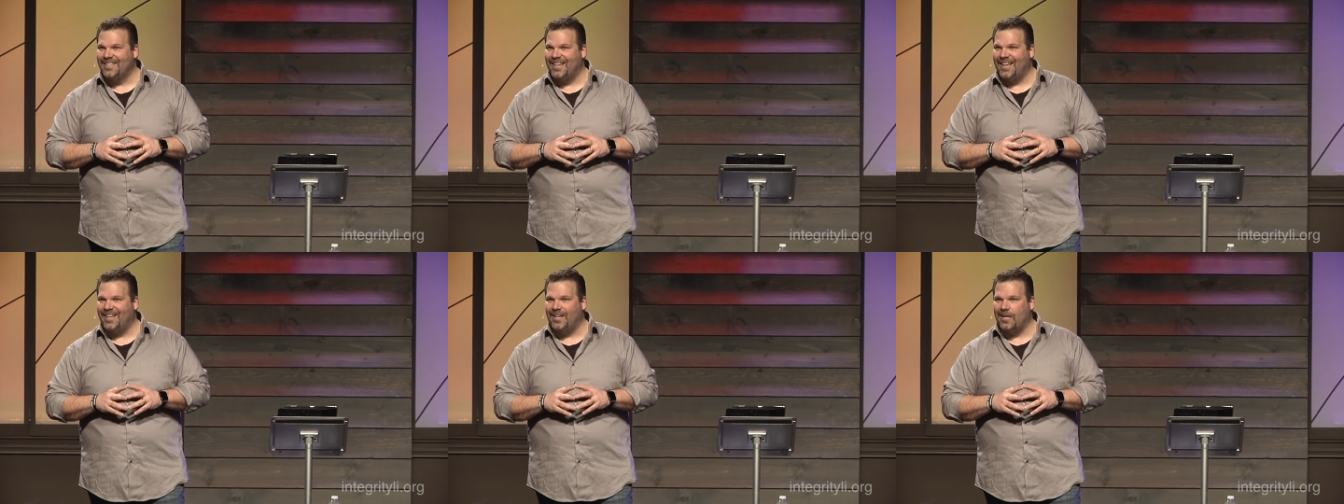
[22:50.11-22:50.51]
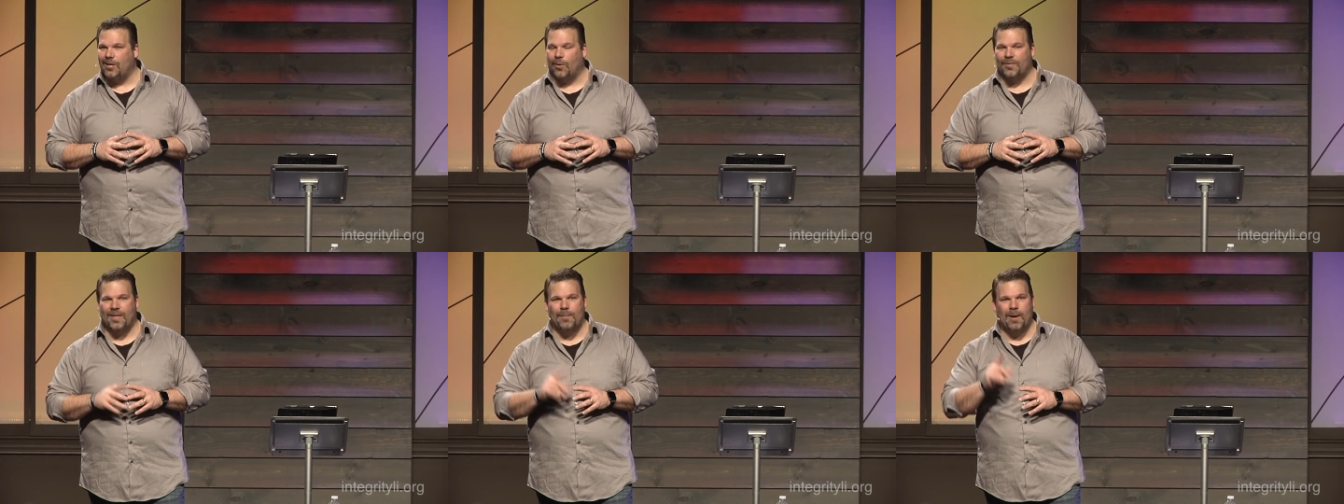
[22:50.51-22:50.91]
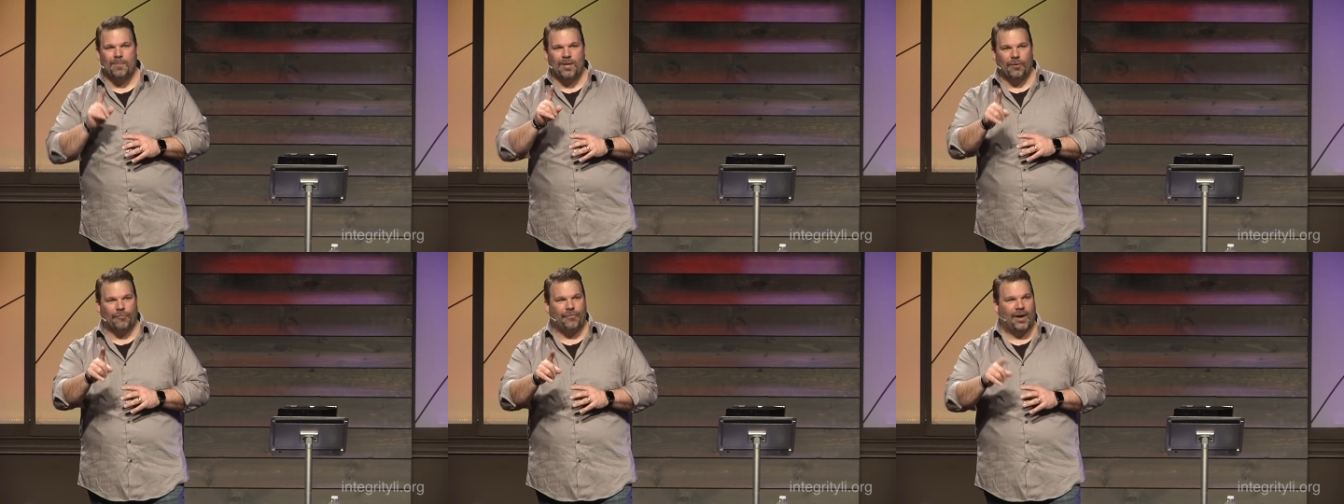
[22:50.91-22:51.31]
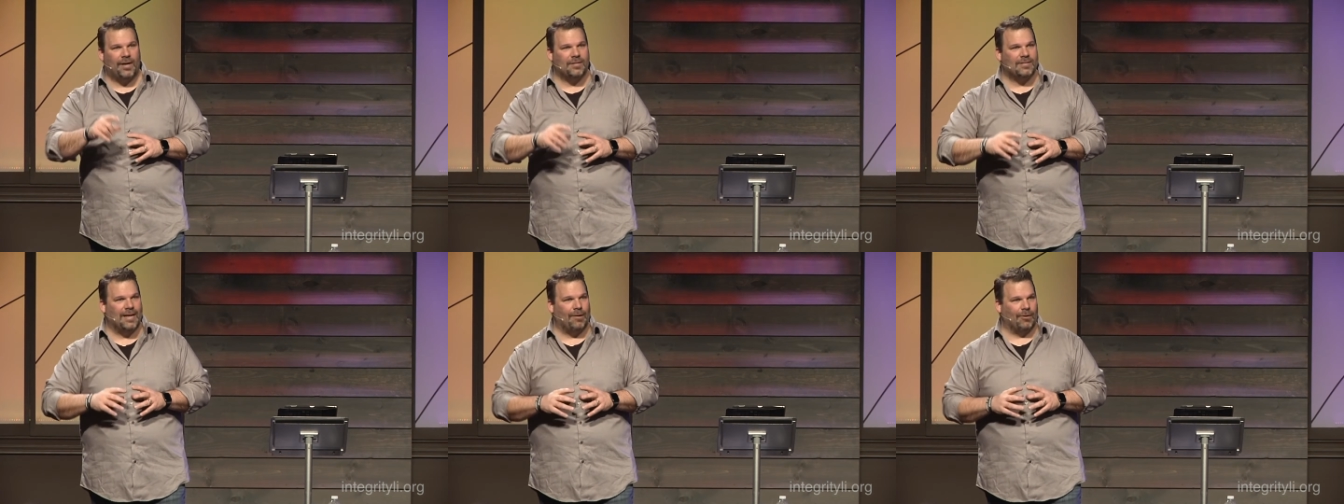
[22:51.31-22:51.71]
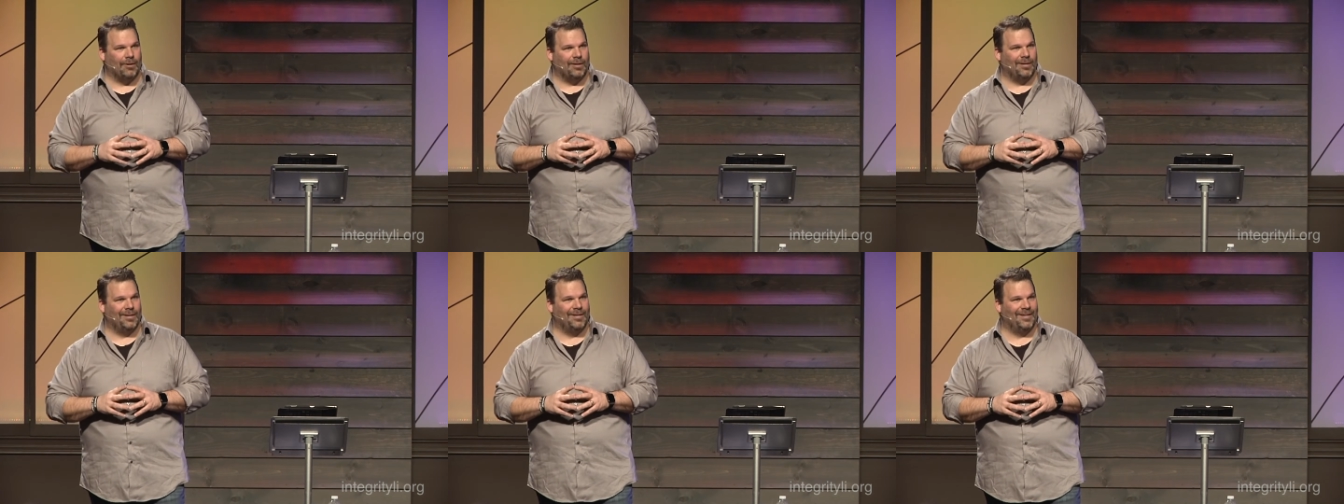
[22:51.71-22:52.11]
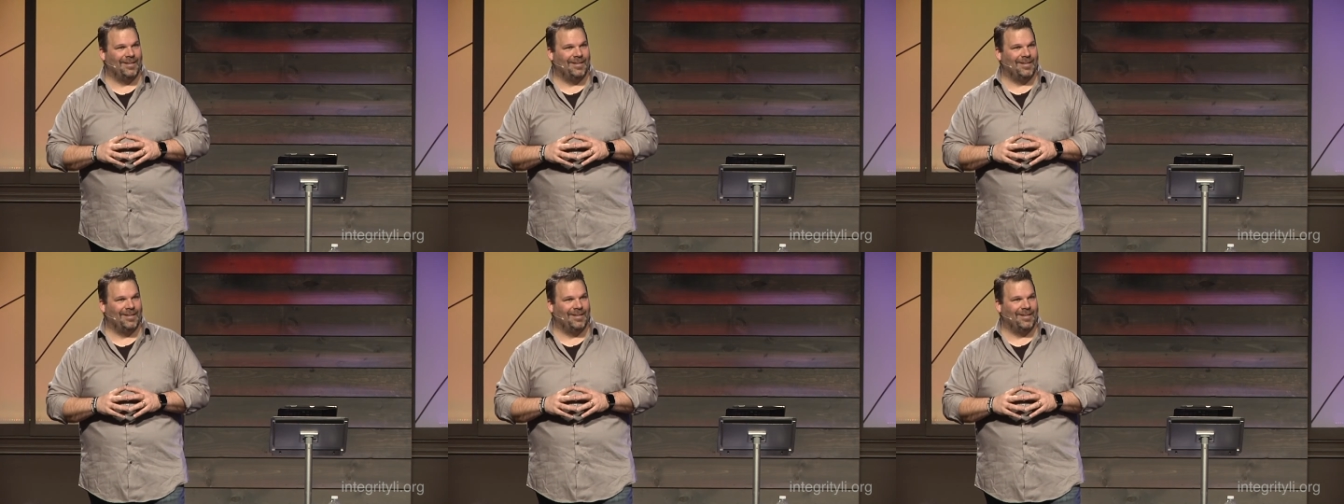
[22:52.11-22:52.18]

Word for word: And you know what? That might be your finest hour.